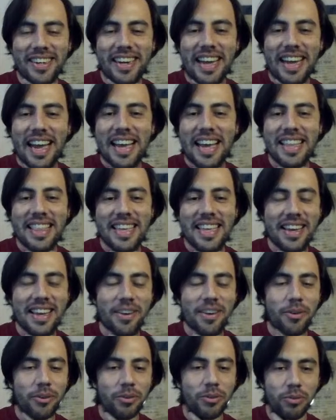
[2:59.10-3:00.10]
I think I'm
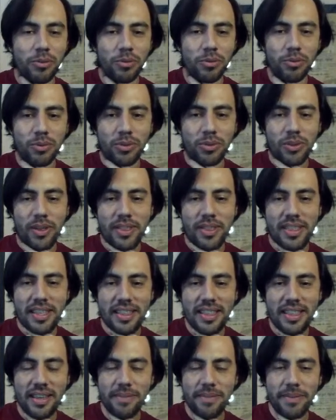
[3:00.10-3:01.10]
going to do
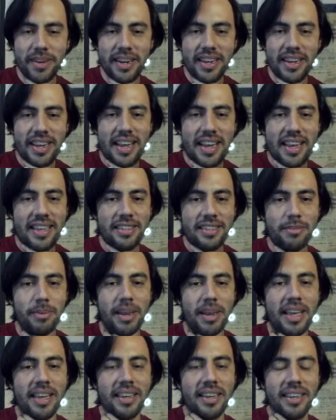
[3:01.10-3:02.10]
something different against
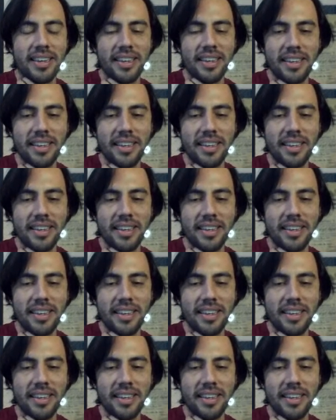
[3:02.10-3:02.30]
Blake